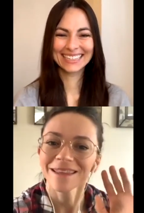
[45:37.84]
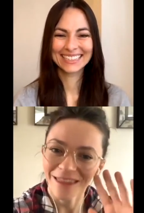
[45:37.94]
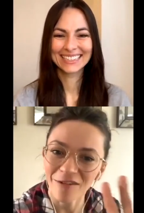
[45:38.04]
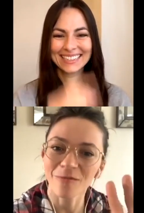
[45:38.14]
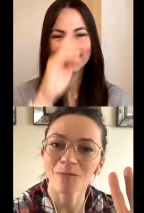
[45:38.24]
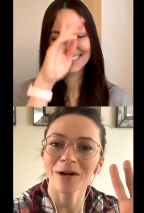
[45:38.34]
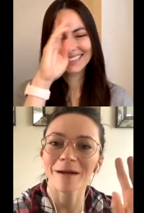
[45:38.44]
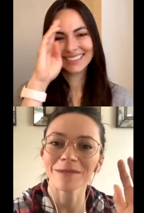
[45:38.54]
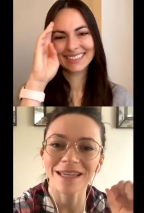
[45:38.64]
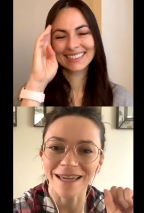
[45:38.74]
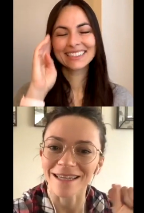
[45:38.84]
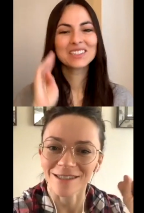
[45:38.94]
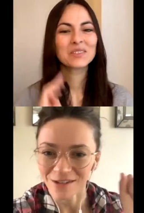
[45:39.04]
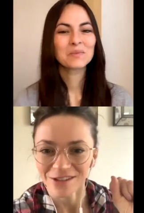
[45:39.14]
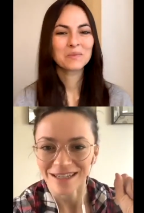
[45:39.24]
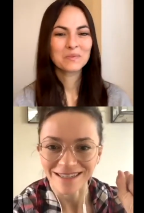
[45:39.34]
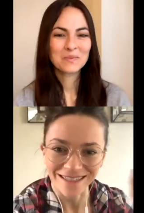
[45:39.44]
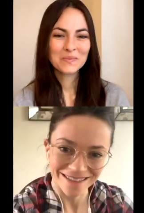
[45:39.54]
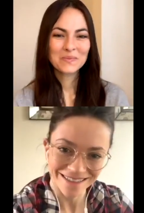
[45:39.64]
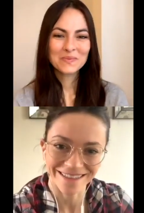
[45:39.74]
Speaker 1: they what I'm saying is they're tasty.
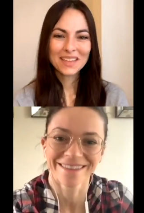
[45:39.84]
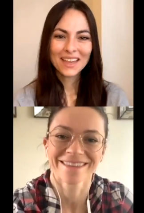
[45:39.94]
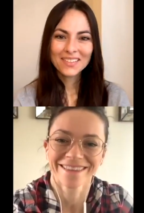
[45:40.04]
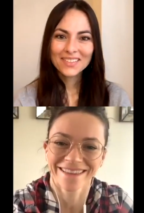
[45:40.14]
they